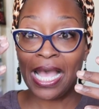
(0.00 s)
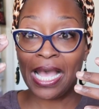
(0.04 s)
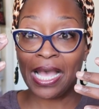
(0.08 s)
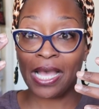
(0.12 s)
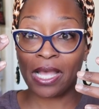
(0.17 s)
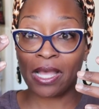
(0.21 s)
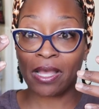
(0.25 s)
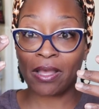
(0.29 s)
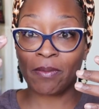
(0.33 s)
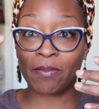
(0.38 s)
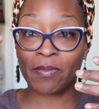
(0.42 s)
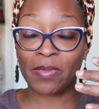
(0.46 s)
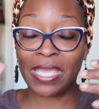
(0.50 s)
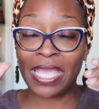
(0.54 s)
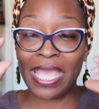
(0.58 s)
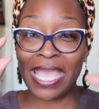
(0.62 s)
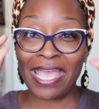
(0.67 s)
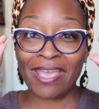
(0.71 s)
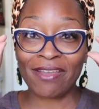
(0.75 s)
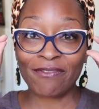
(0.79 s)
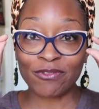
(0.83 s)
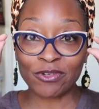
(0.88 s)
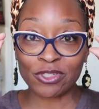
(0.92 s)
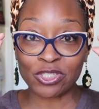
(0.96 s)

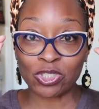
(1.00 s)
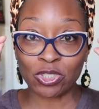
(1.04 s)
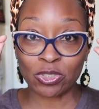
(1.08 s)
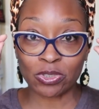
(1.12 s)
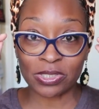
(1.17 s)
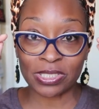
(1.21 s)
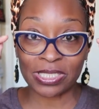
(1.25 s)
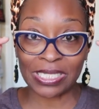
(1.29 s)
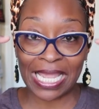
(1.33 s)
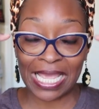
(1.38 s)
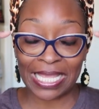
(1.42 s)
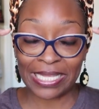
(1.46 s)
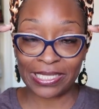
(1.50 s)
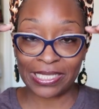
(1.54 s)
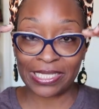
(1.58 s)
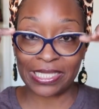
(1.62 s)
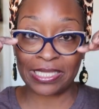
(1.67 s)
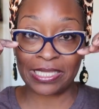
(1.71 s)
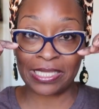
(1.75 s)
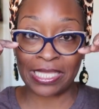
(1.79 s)
ever so slightly,